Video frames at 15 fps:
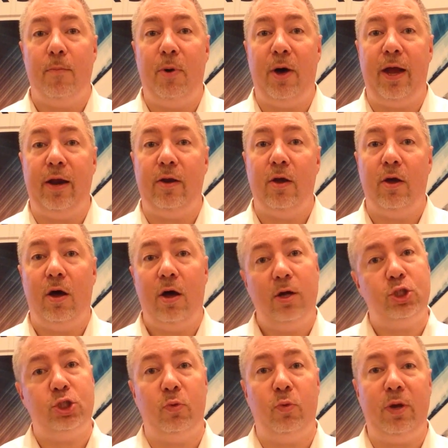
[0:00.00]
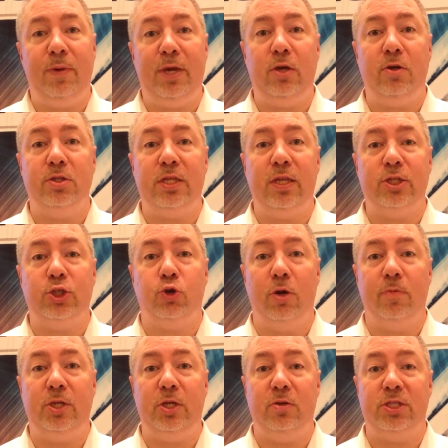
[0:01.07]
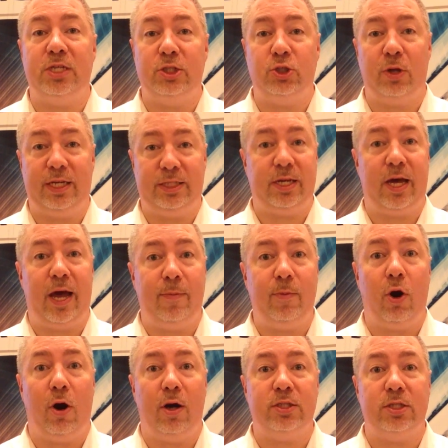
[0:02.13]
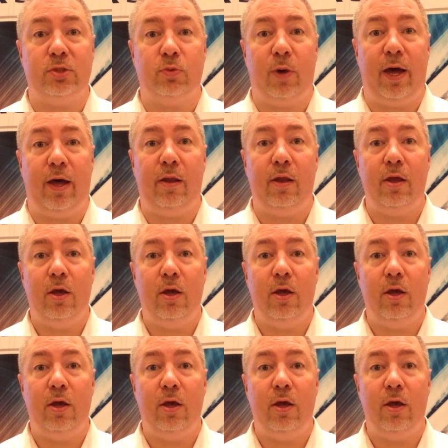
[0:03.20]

but should we be using this group to do centralized time cards as well?